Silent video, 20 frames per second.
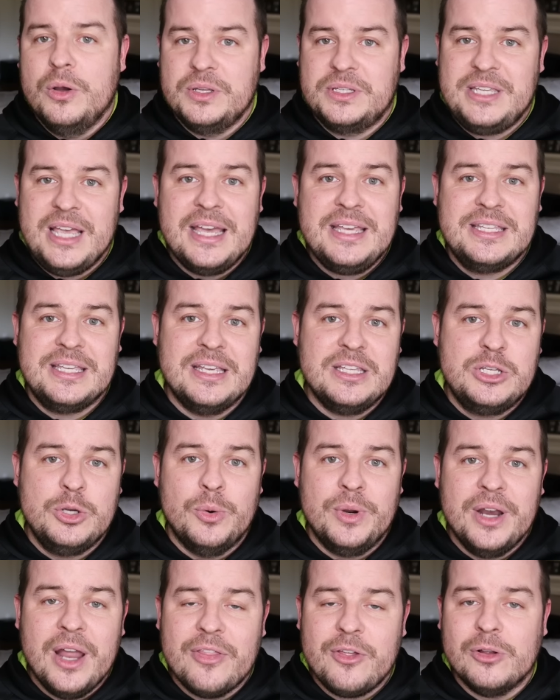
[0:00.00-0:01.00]
takes it
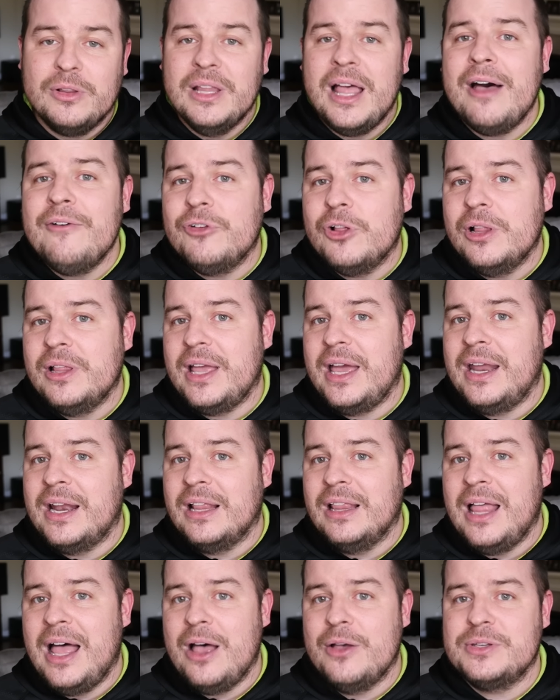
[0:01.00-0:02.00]
to another level and
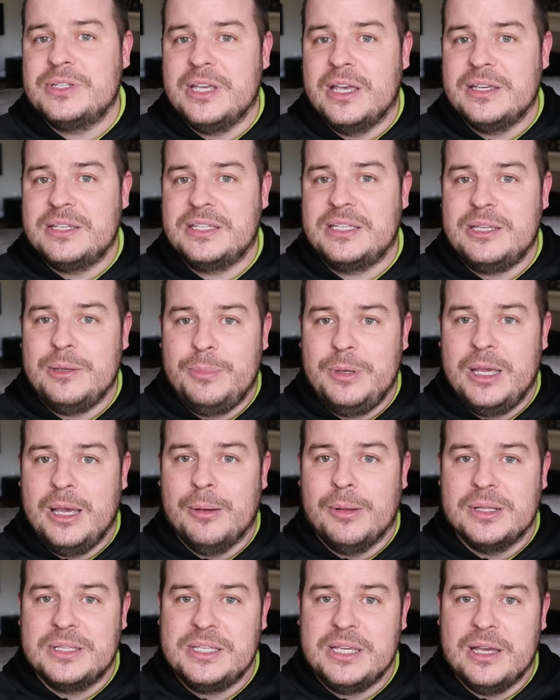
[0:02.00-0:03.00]
allows us to be
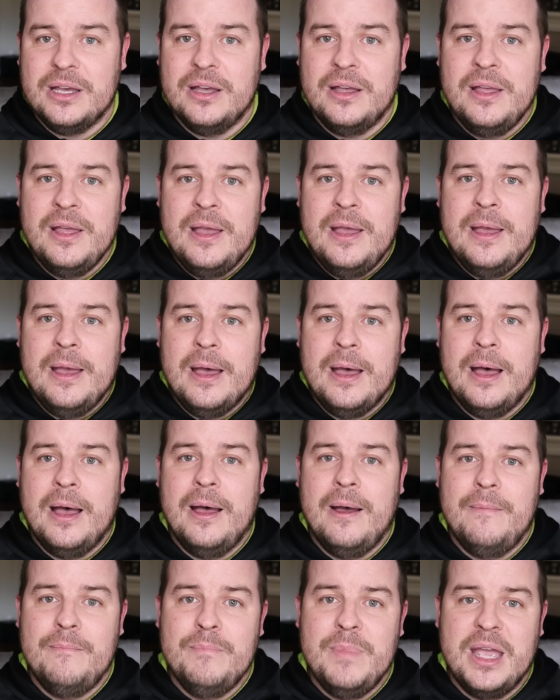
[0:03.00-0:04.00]
able to
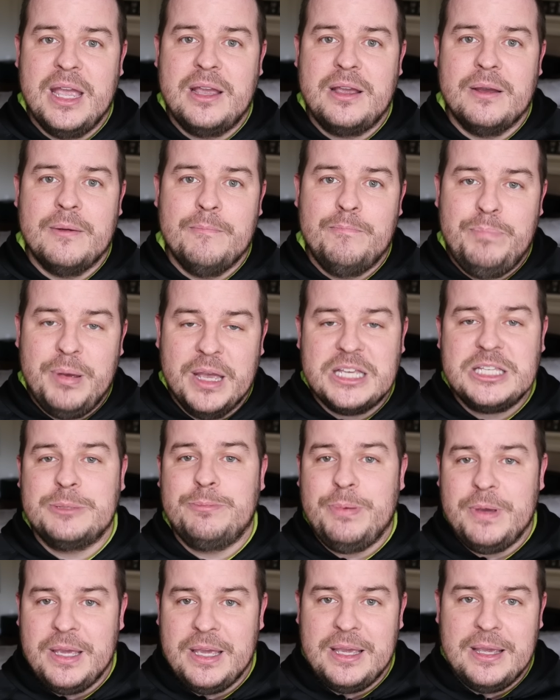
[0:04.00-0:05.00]
make
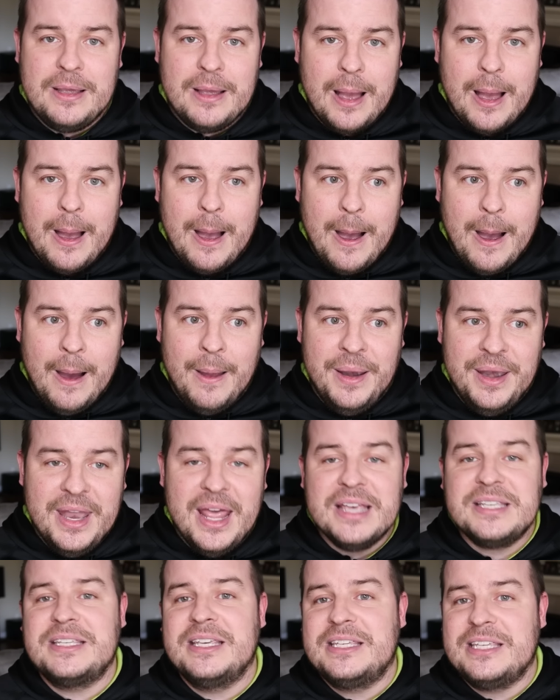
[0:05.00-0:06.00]
Bixby a
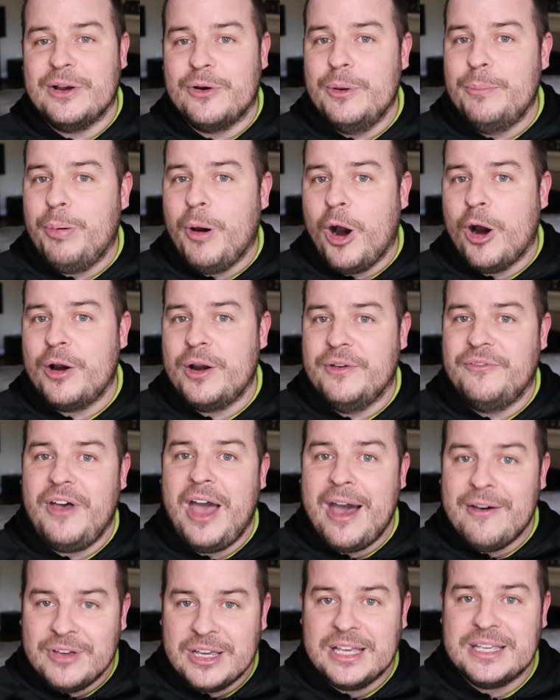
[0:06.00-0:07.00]
necessary part of
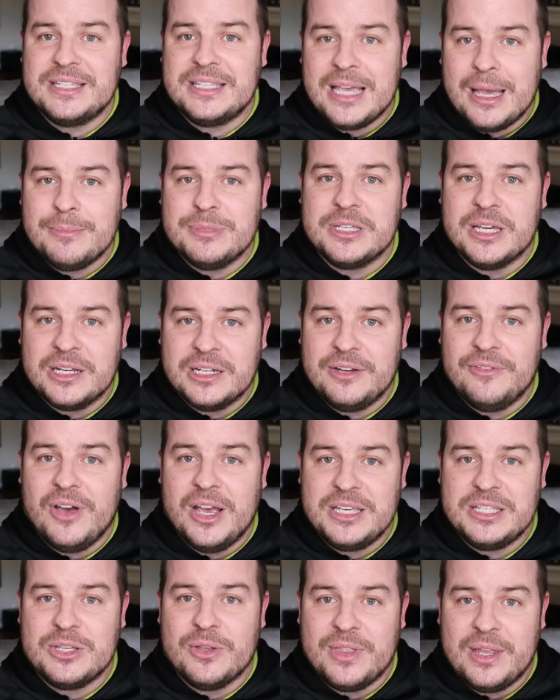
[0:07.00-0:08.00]
having a Samsung
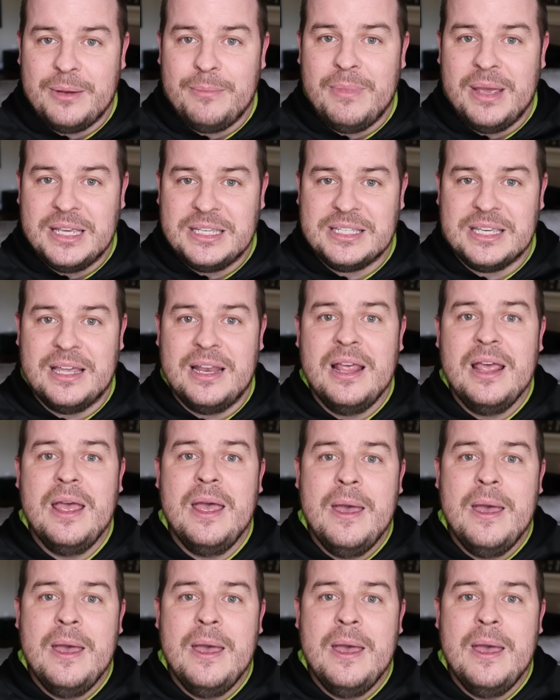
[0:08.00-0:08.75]
device so that it makes it